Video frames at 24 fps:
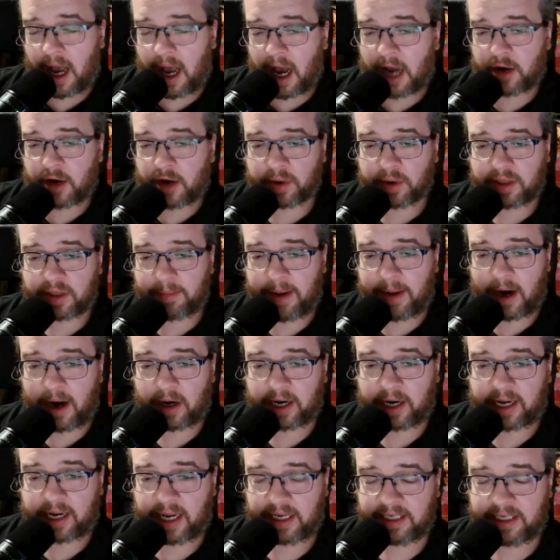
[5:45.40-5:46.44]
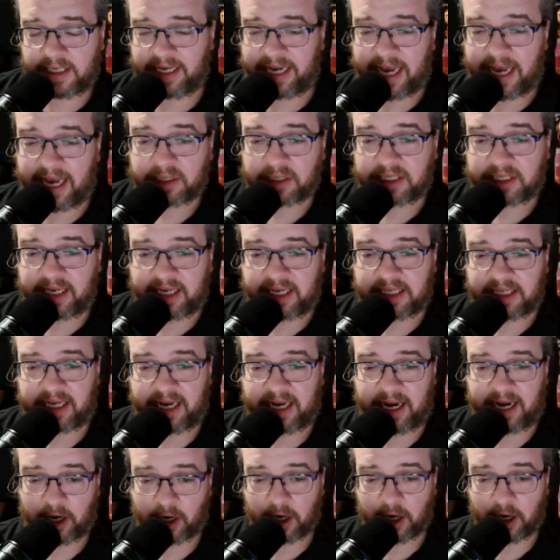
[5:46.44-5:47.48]
North American DLCs
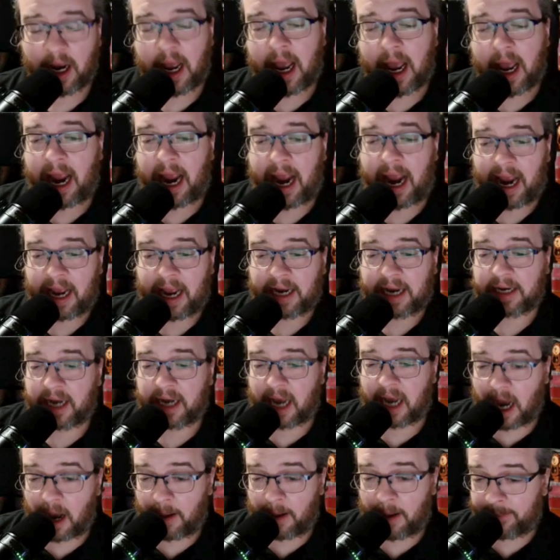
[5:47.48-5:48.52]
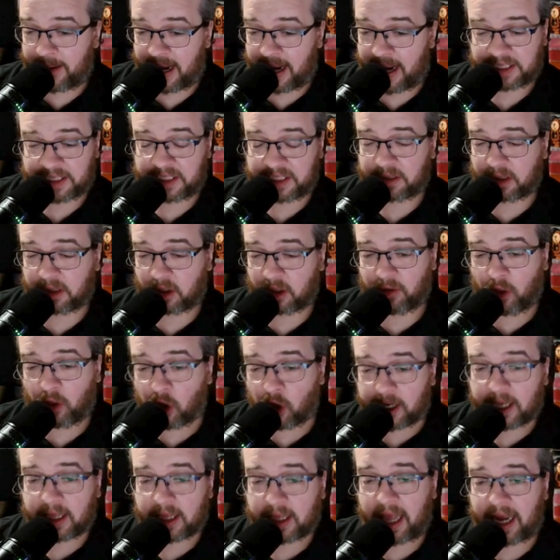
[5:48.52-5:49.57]
here, and it's
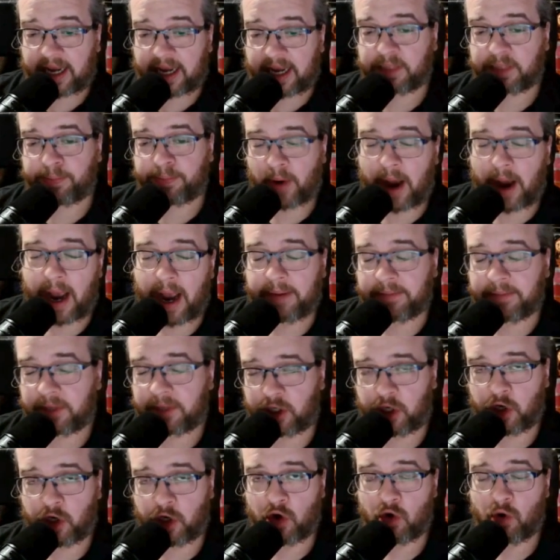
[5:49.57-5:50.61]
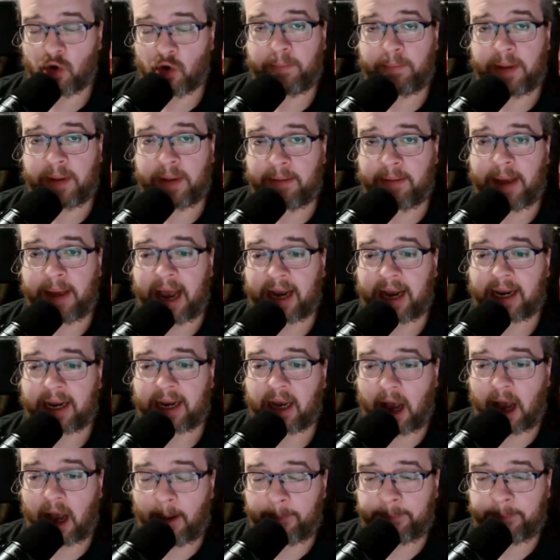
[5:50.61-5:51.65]
looking like it's primed to be back
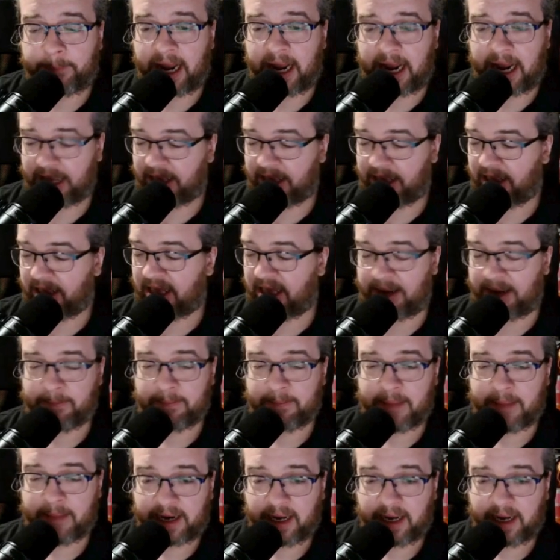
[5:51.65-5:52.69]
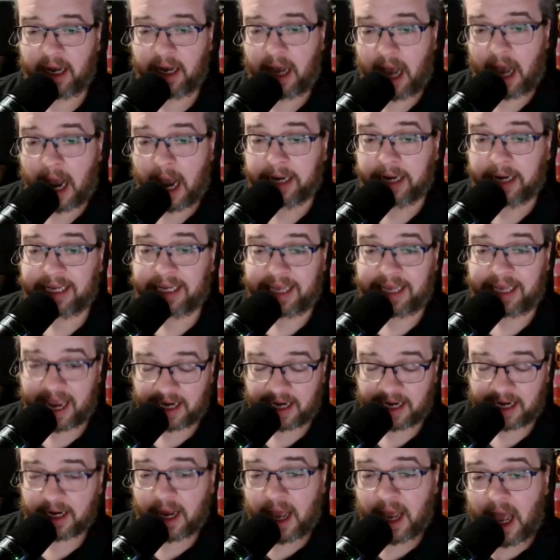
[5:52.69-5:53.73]
up in the meta
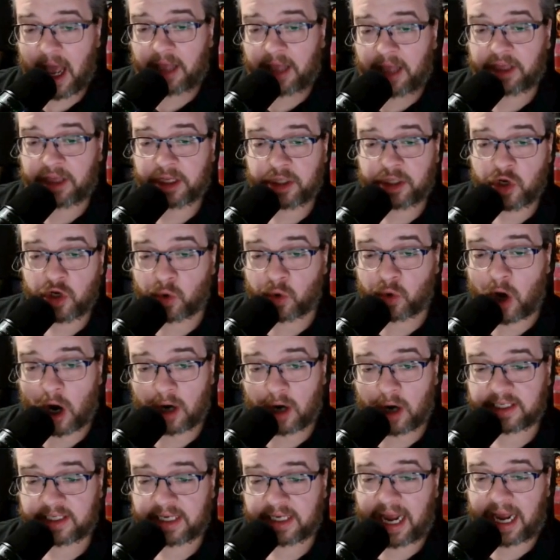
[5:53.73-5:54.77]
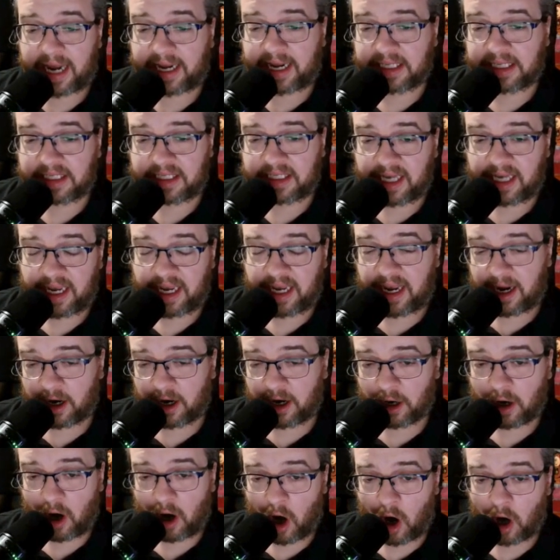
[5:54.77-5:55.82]
again. The new cards that I can see
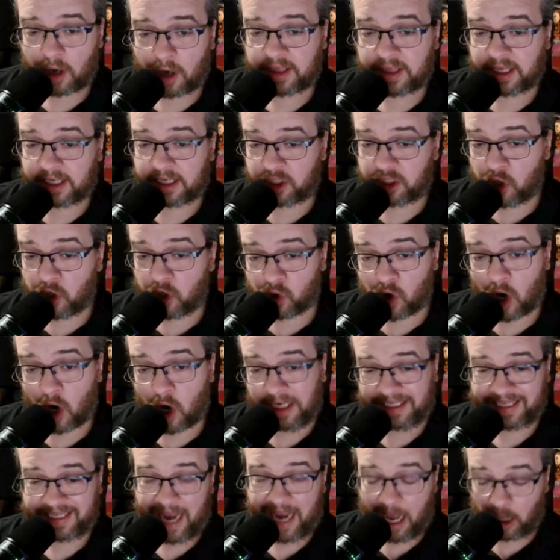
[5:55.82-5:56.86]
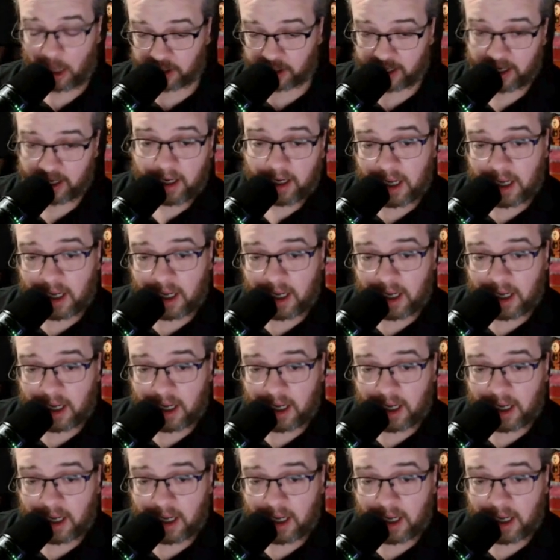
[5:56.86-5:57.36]
here are the 2-cost Helga,